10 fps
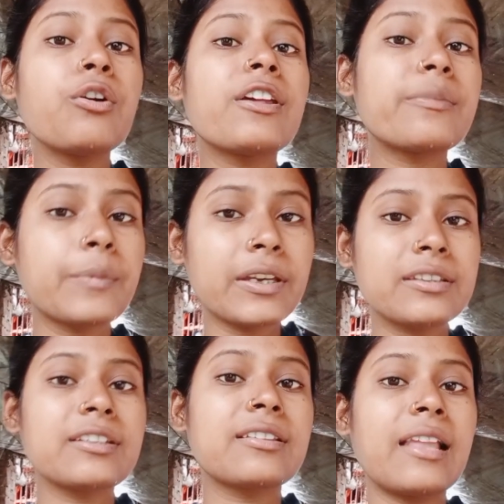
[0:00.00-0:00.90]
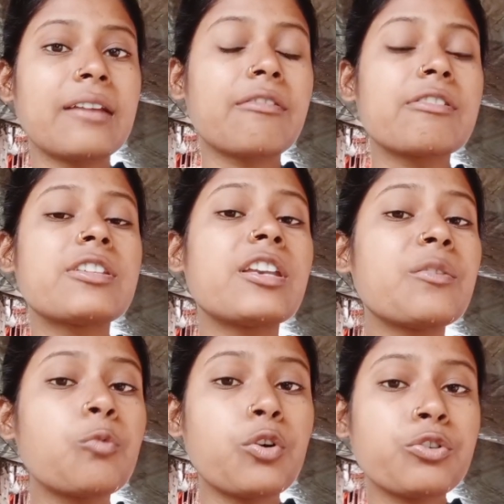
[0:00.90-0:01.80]
speak this language
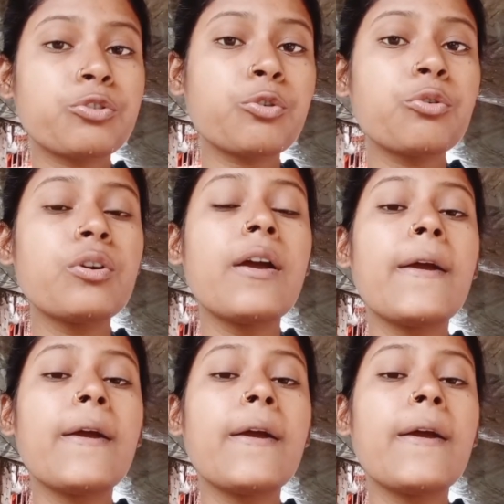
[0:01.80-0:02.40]
and wants to